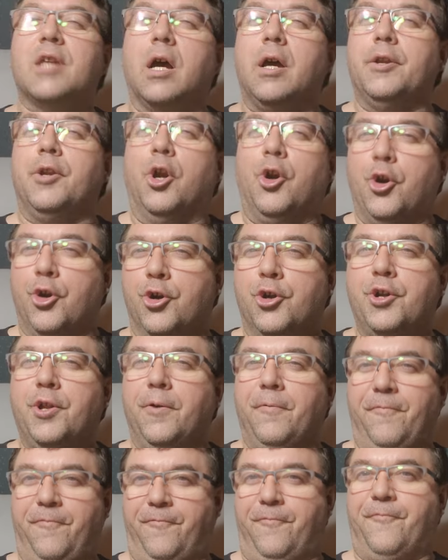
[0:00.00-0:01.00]
unheard
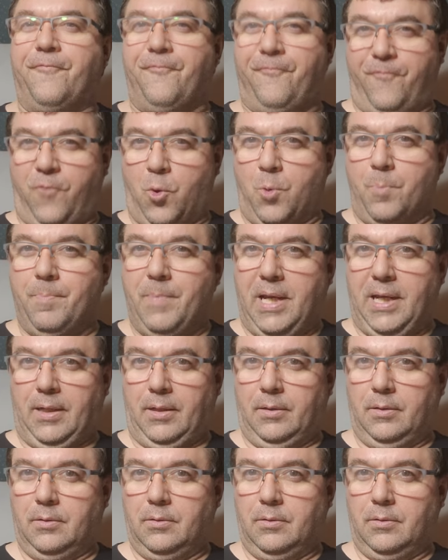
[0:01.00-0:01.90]
of for me,